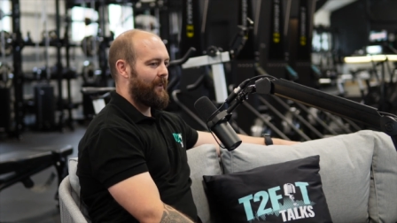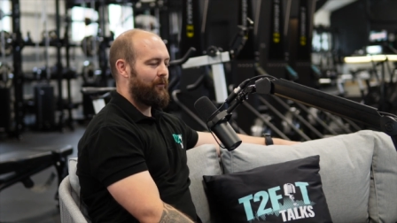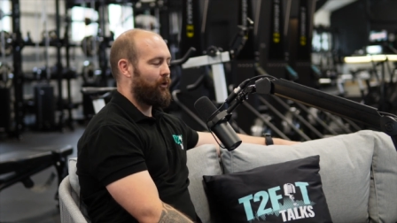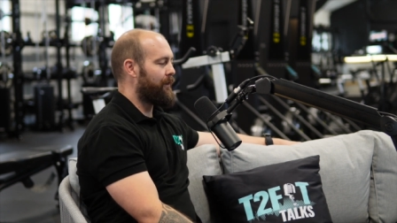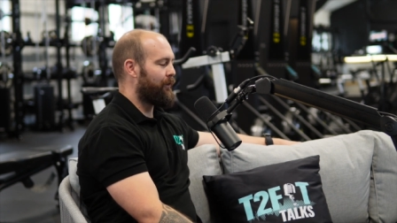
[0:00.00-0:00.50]

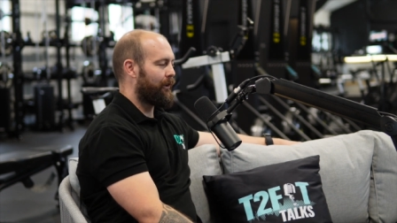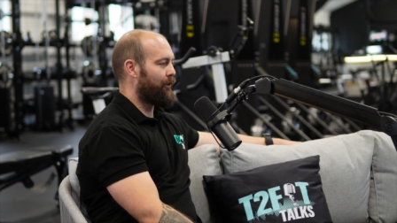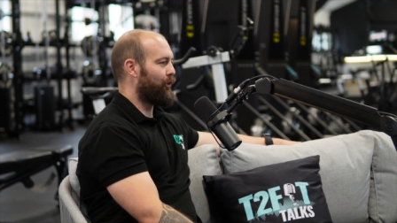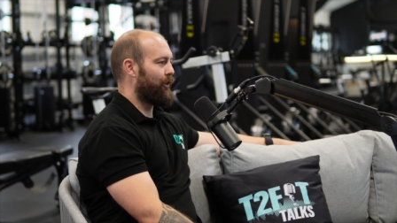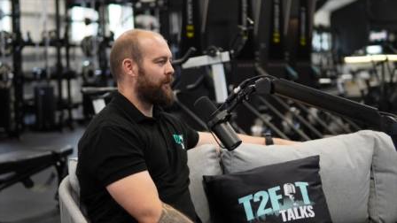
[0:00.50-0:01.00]
I've not even
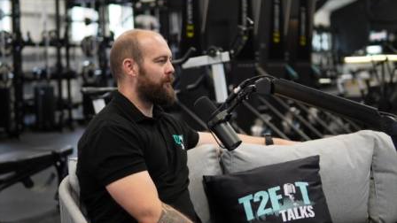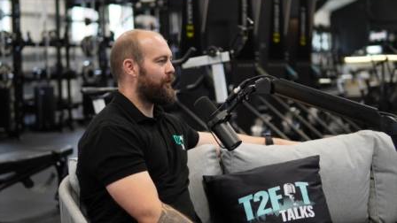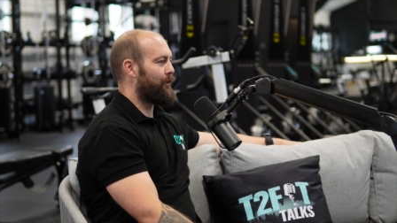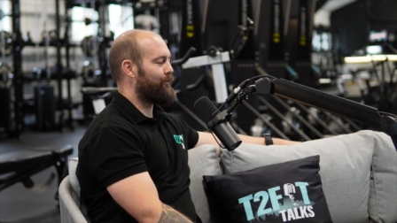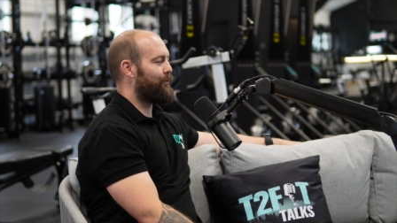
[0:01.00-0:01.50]
gone looking
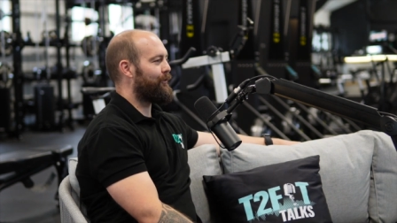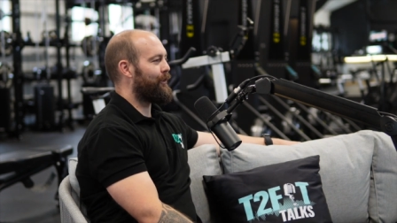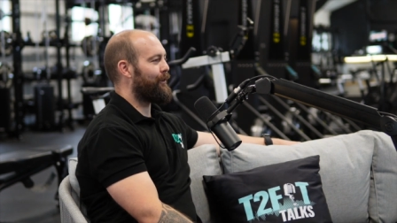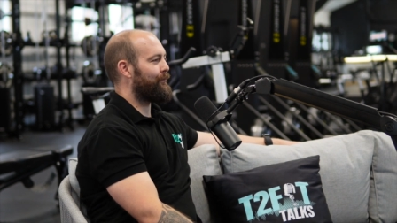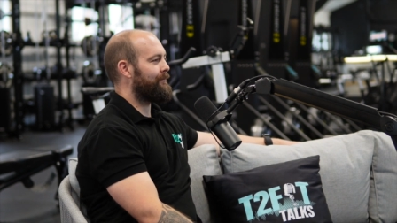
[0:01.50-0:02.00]
for
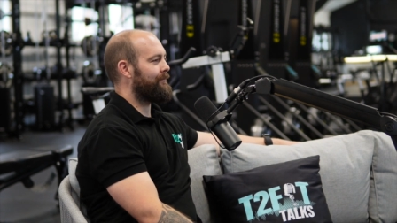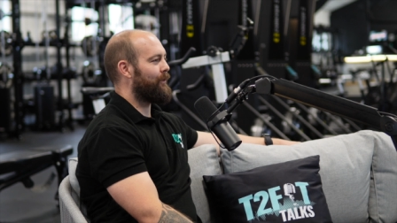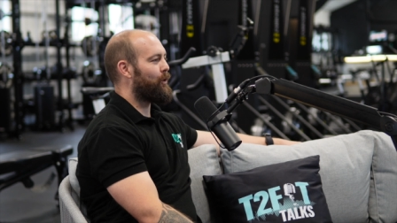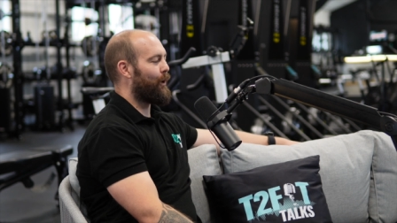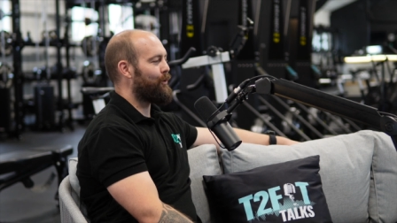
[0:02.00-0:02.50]

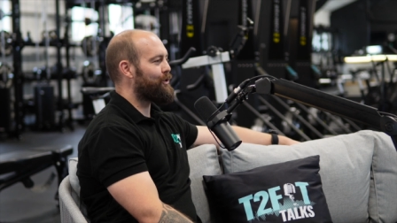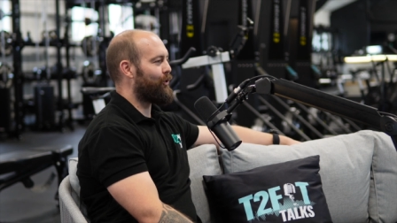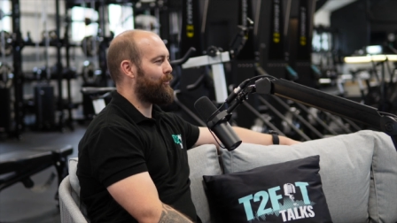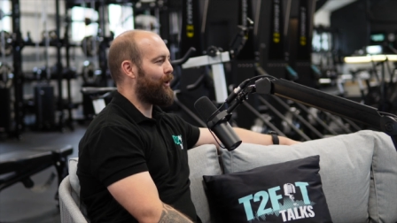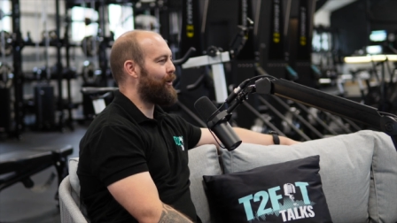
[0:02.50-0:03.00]
quotes
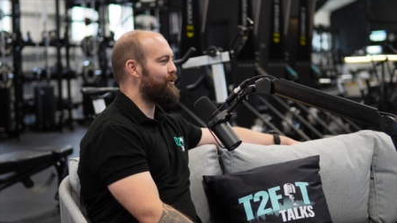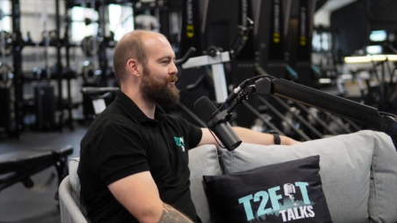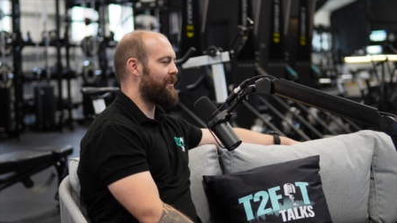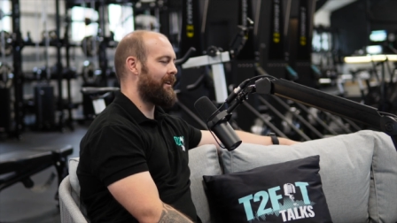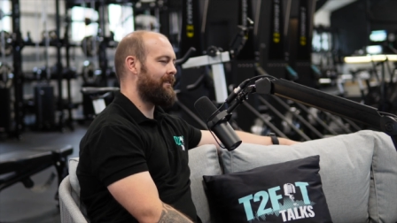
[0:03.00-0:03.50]
or mottos,
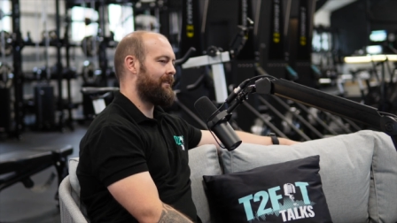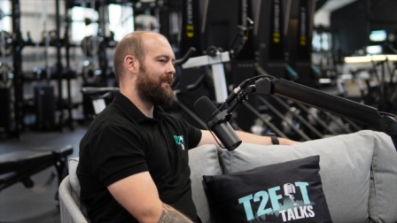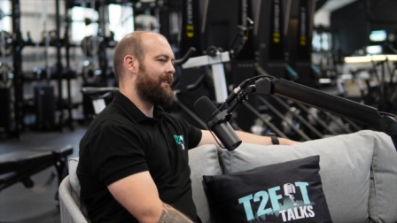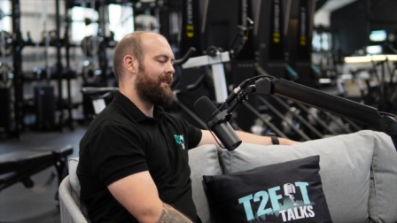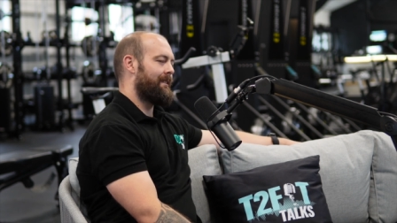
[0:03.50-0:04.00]
really.
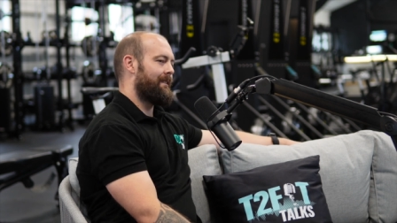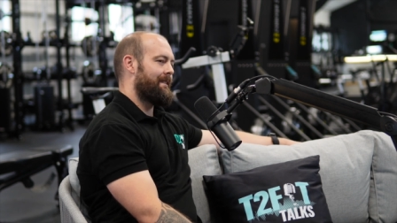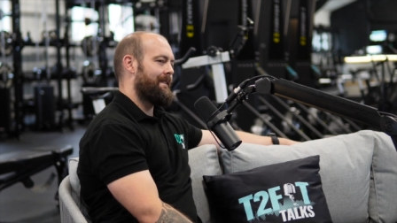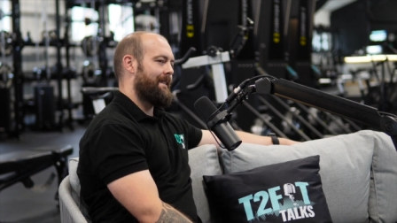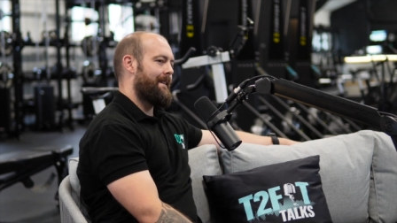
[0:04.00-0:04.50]

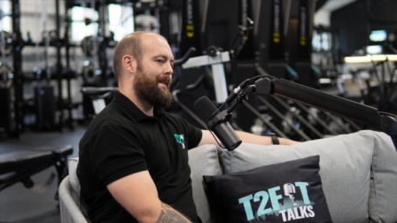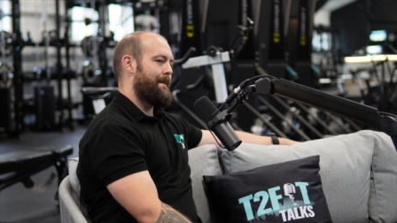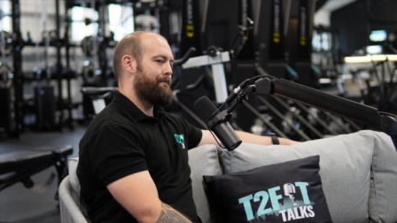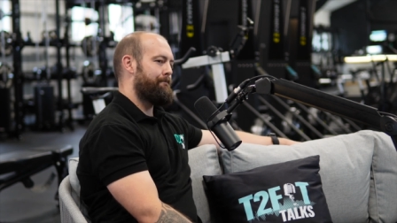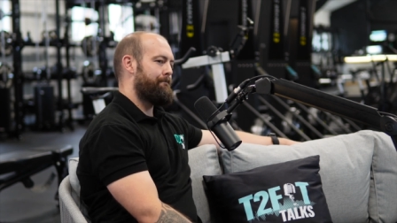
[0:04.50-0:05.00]

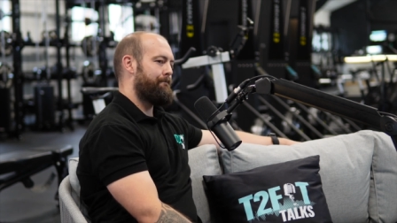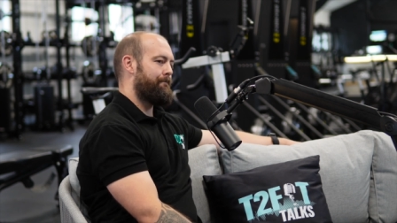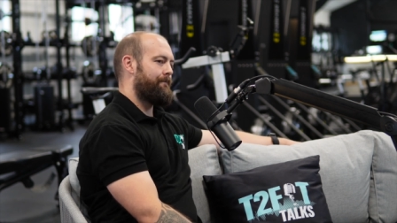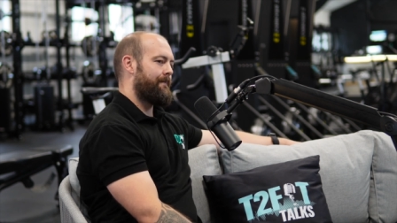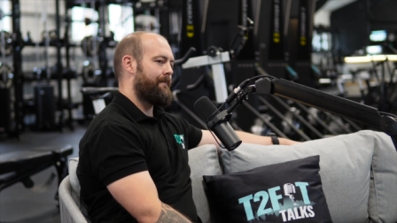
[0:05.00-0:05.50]
I
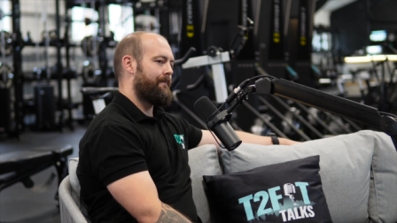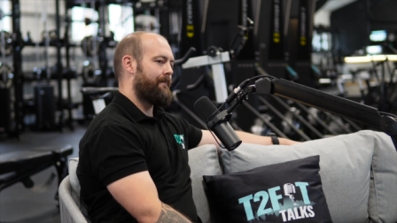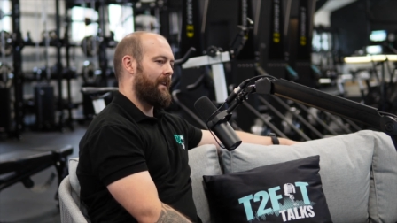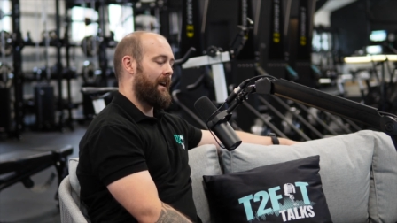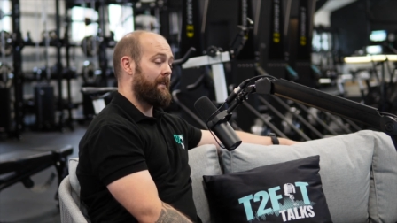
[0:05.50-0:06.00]

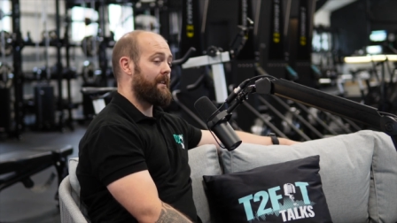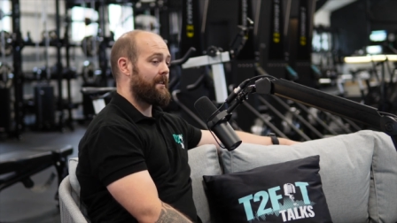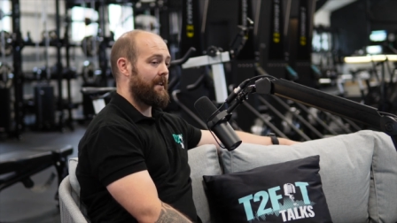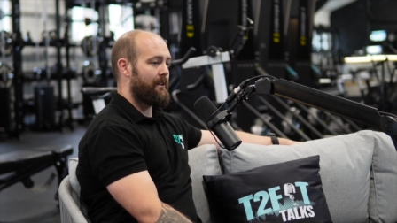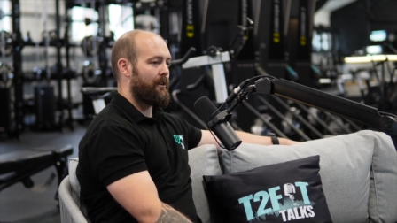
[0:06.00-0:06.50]
think the
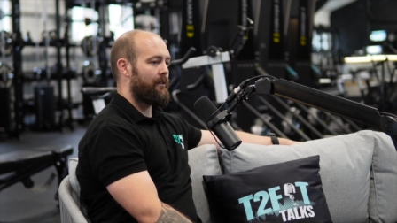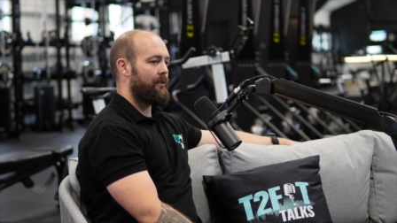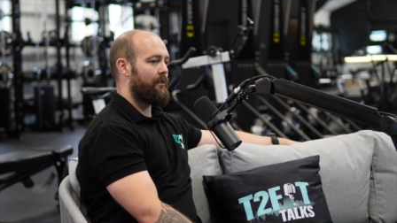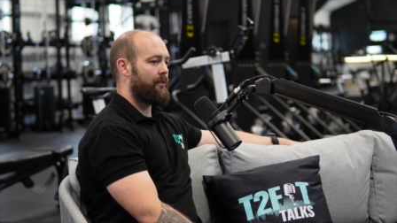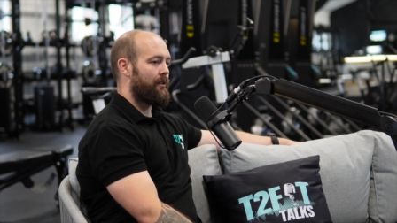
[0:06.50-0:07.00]
thing that
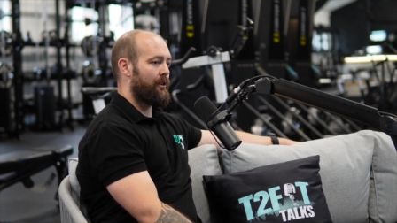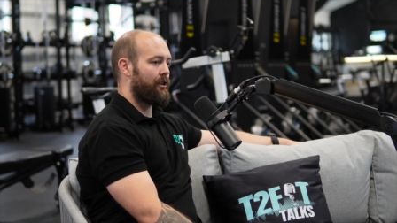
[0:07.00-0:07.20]
kind